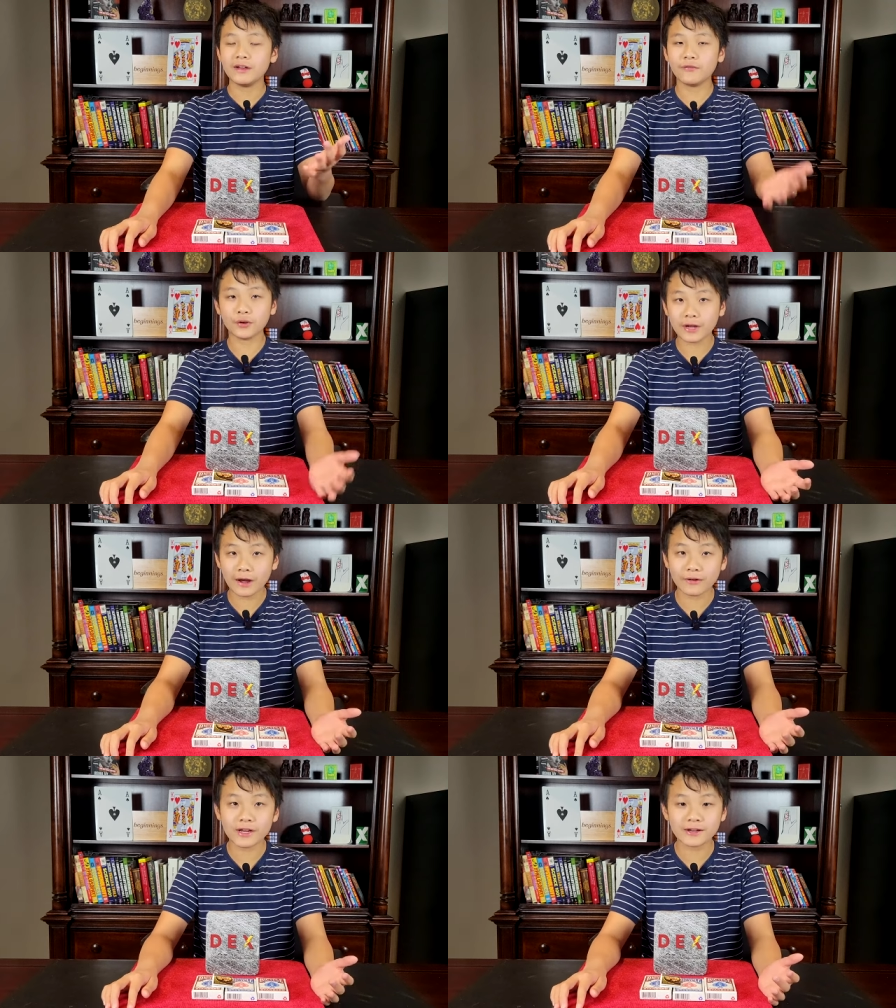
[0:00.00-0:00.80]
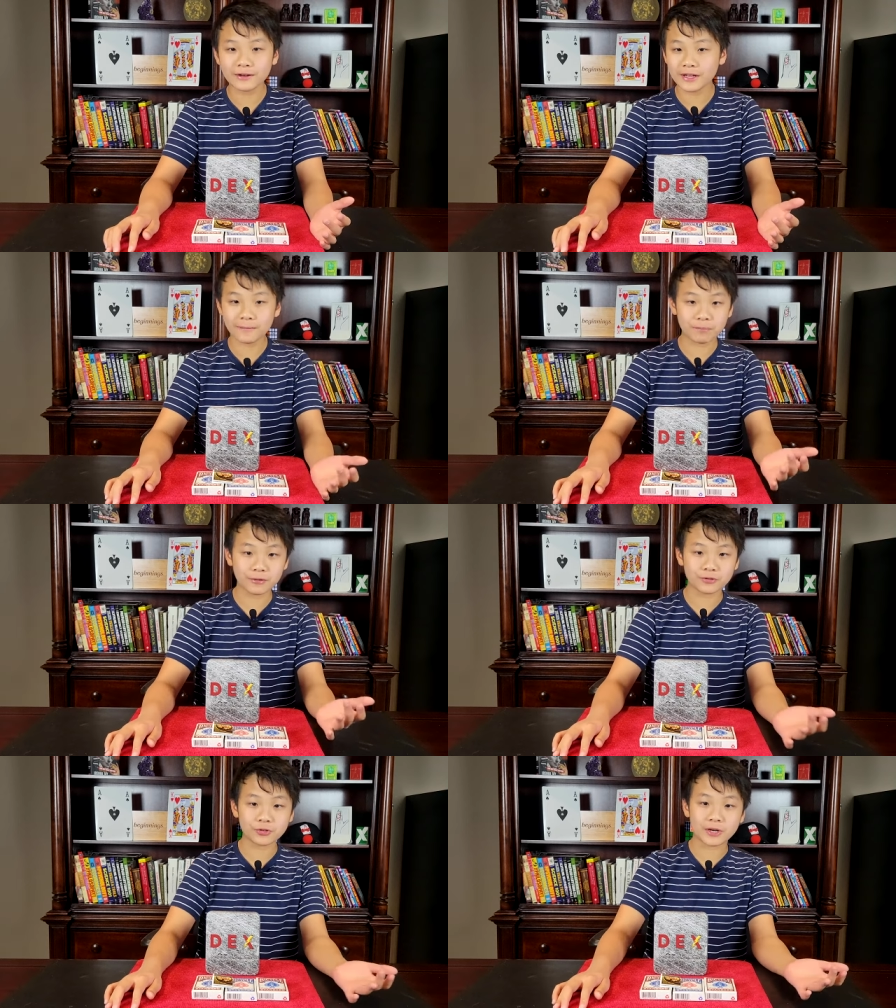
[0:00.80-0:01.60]
if you're counting it
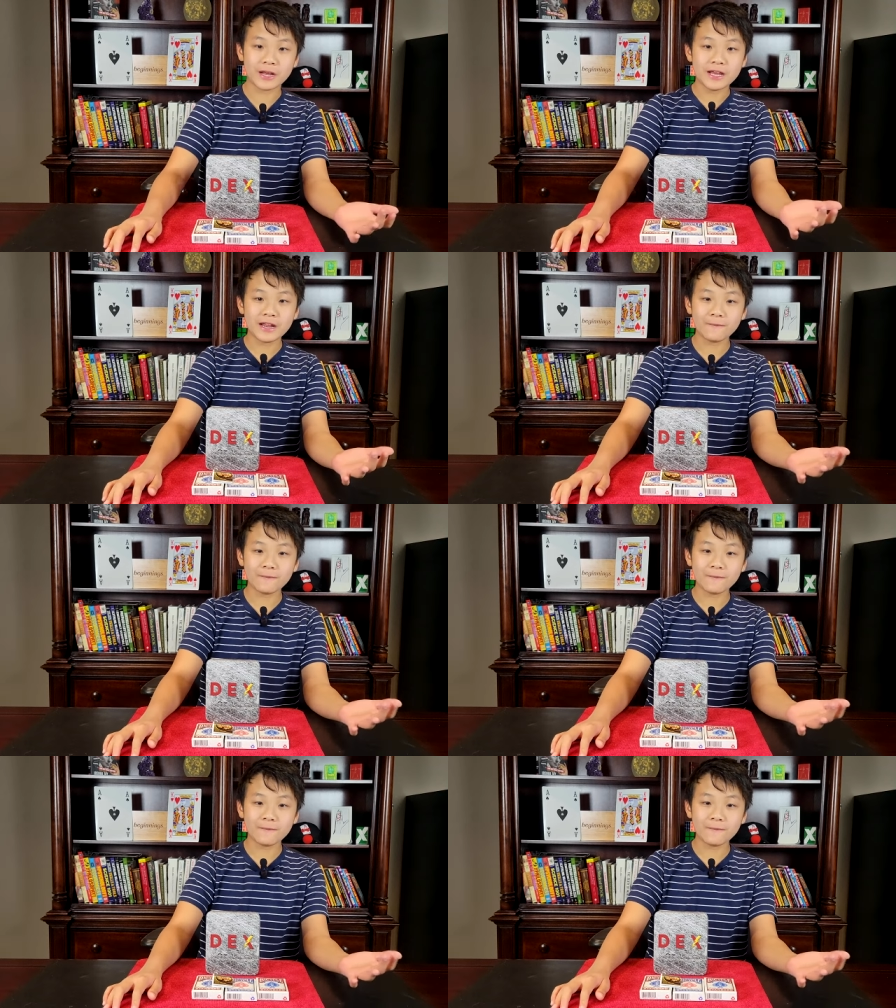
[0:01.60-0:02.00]
per trick.